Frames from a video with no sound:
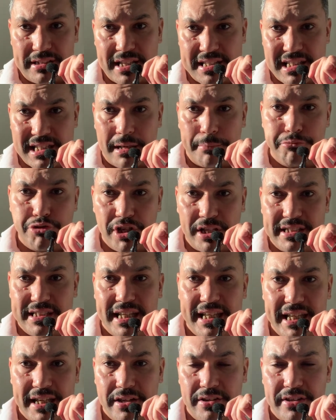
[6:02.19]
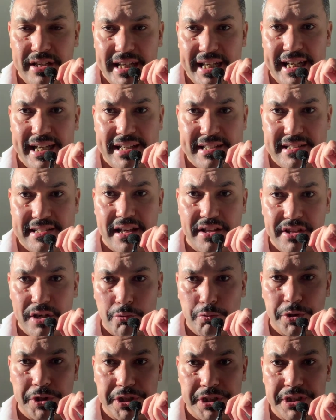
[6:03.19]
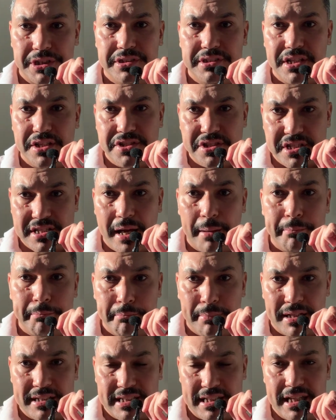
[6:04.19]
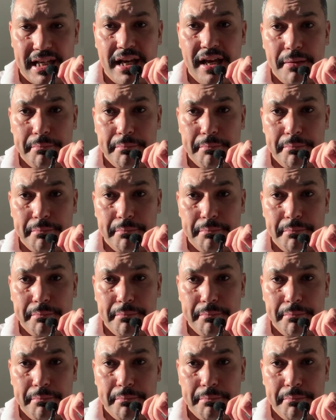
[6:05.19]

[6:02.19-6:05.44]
The subject here is the word somebody,